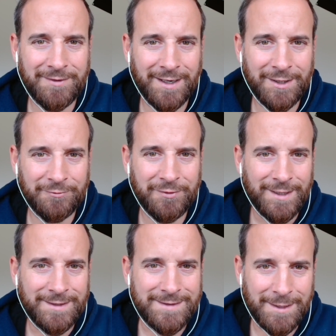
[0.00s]
kind of
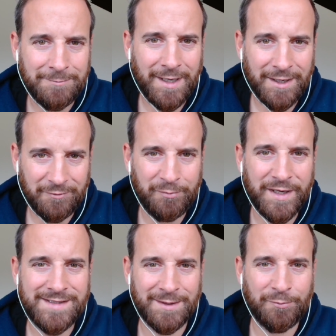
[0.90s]

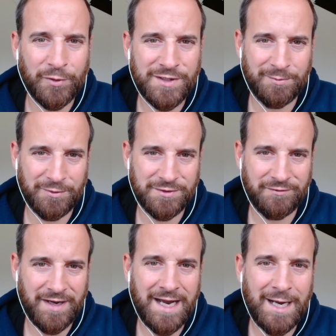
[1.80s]
basic principles
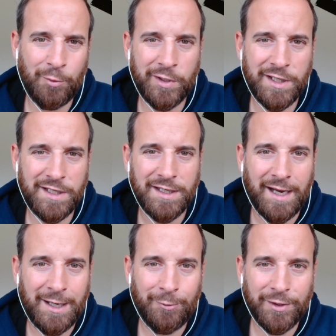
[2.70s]
of how we
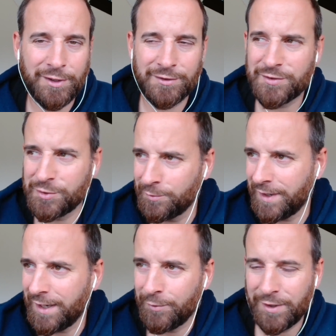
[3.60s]
consume
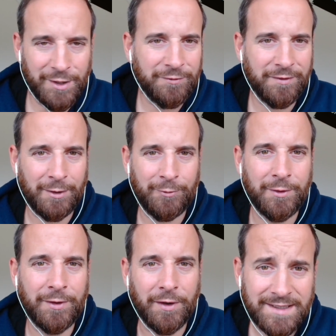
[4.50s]
and how we live and how
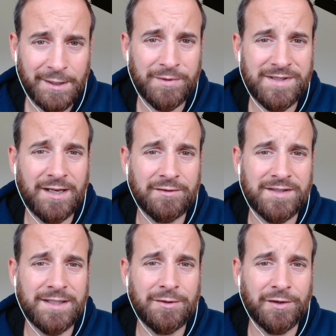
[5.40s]
we keep ourselves
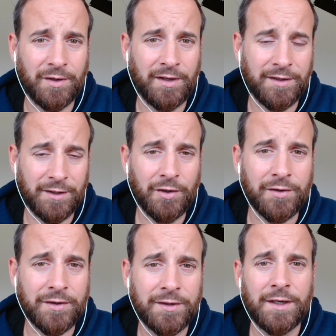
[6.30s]
here in the
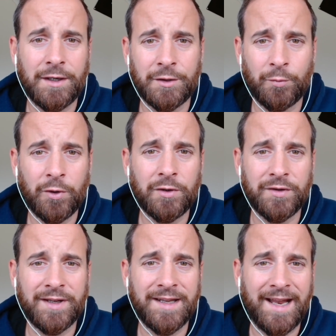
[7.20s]
earth and the world.
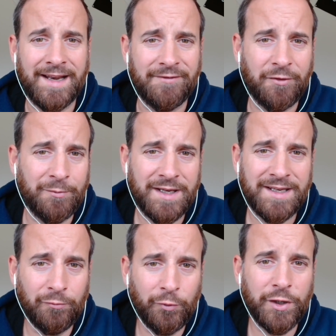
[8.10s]
For me,
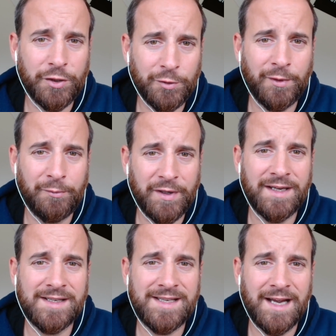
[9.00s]
that we human
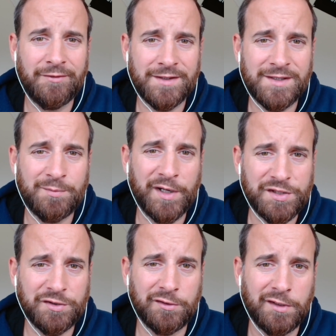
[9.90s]
beings have a
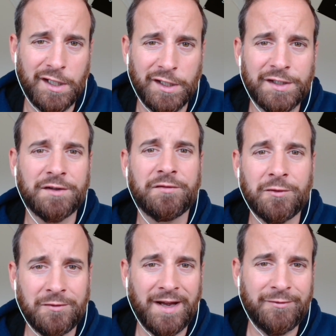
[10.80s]
special gift
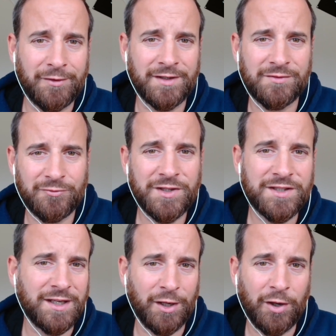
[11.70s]
of having this
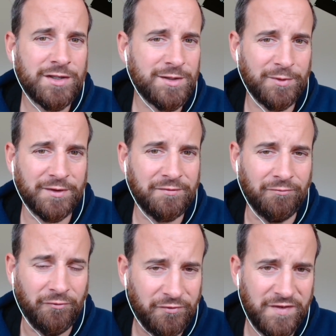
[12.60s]
reason and logic, but
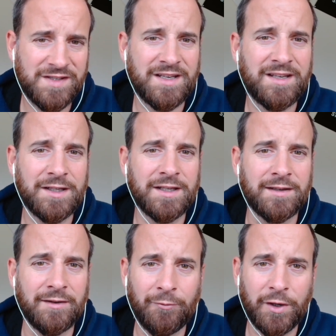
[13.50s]
physically
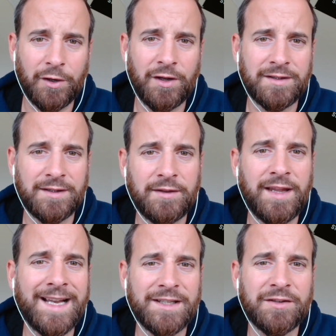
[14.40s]
we are not
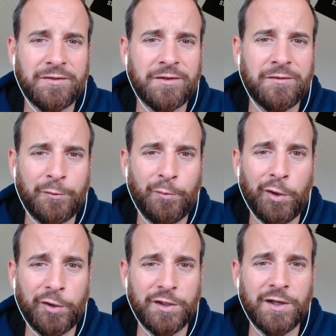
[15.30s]
that different from
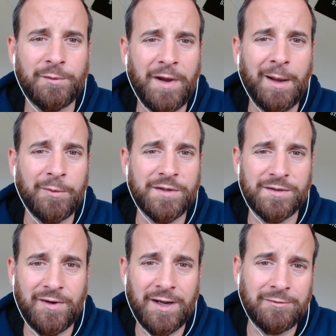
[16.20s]
all the other mammals
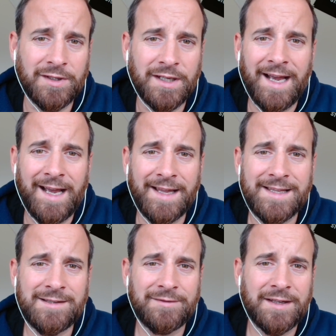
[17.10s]
around. And
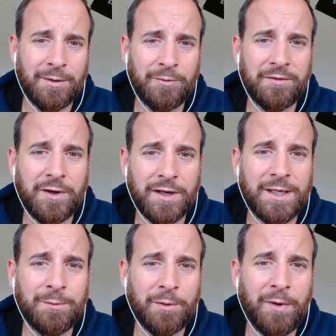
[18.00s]
that's something that we've got to
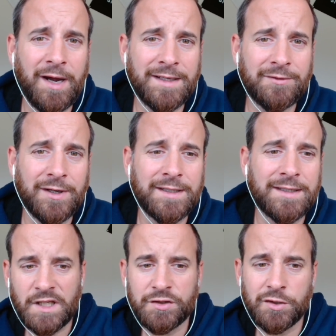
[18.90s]
keep in mind, right?
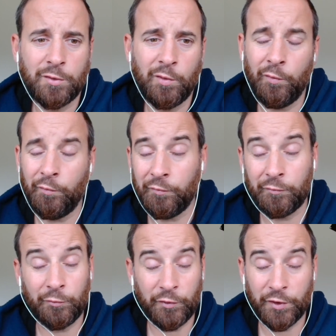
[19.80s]
So,
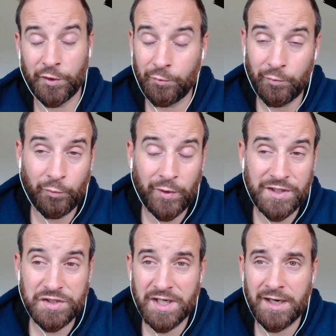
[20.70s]
we
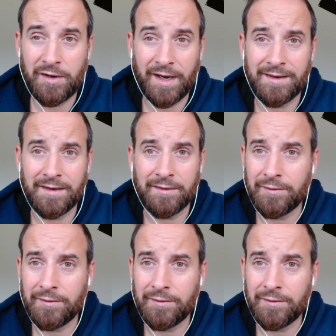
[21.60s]
share, and,